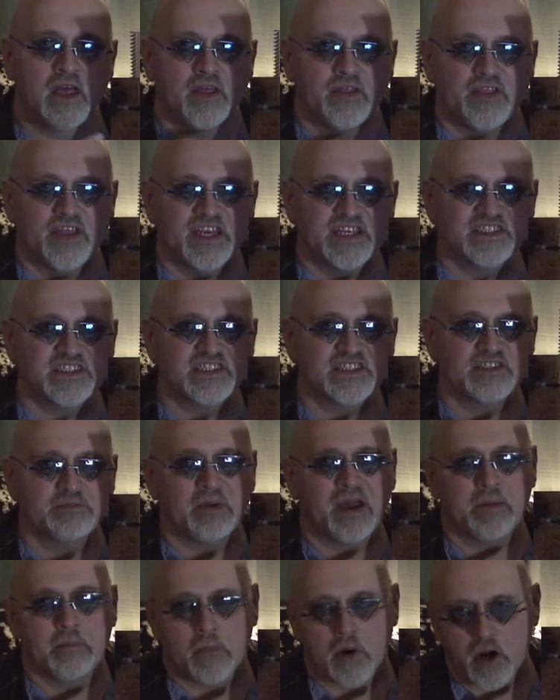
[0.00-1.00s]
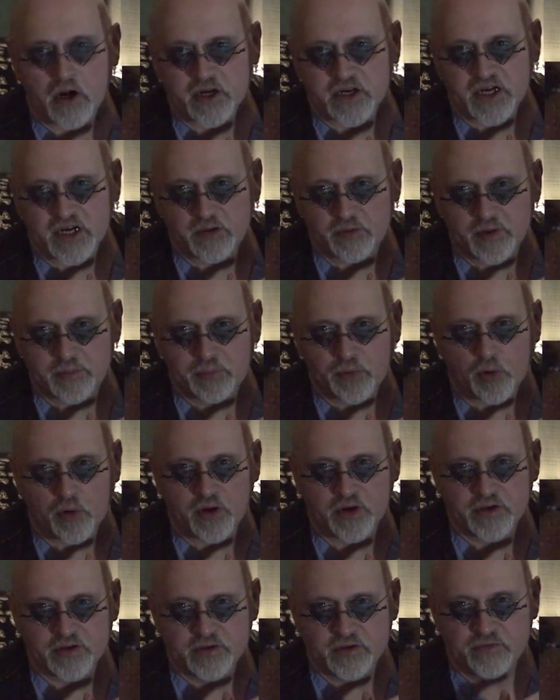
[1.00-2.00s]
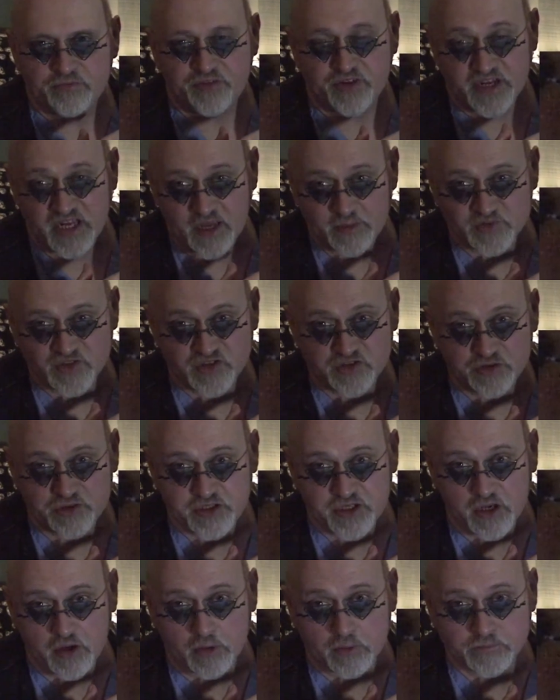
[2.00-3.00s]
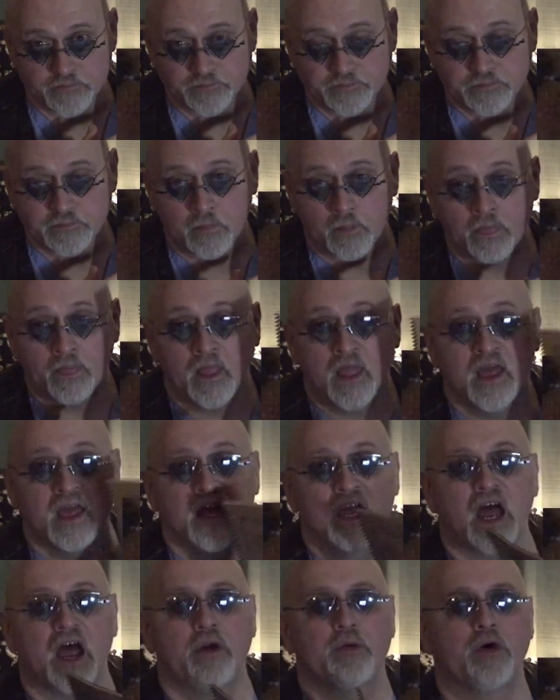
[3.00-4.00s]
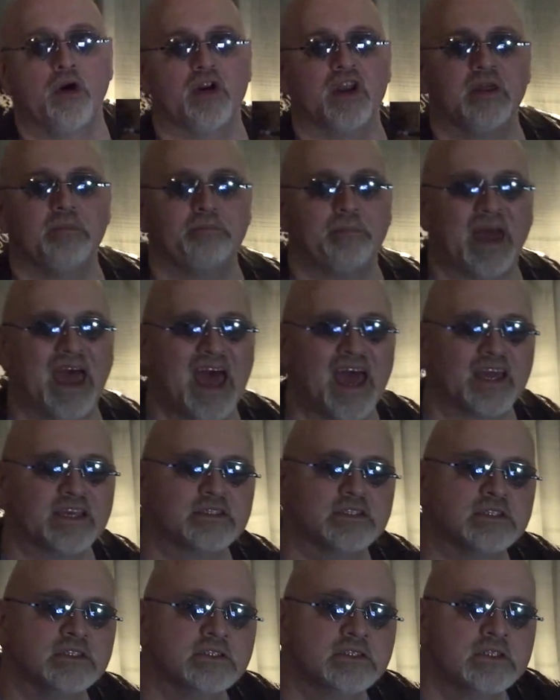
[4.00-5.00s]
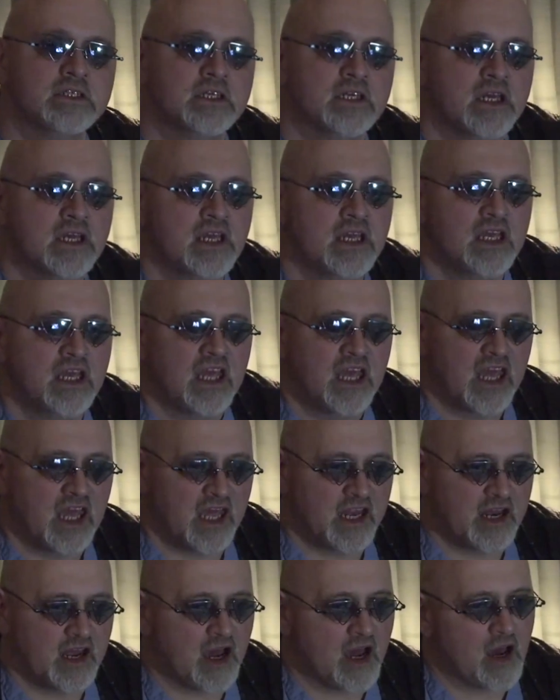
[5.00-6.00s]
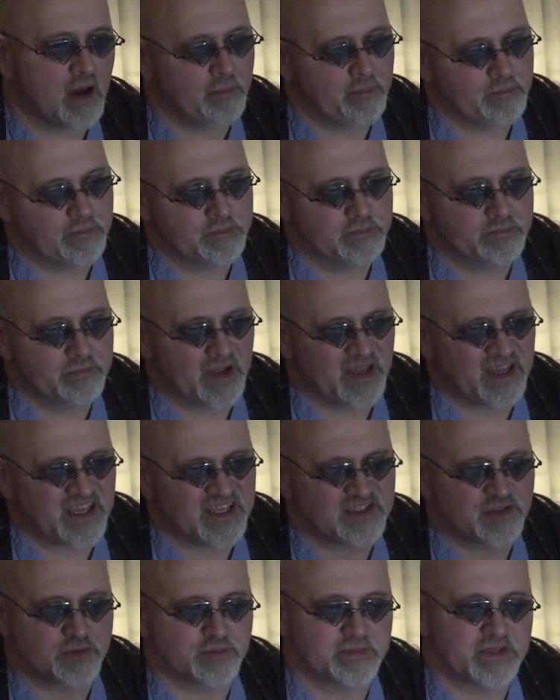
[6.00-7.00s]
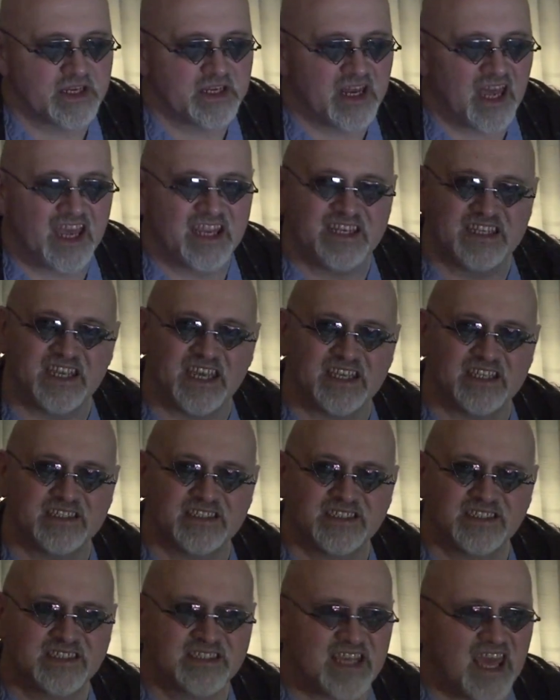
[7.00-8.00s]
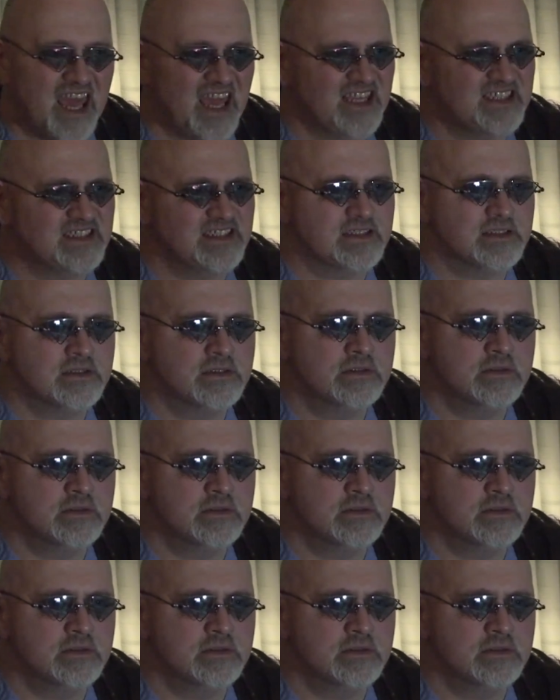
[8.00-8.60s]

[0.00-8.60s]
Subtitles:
This is my marketing report for Damn Studio. I wrote it back in, I guess it would have been 98.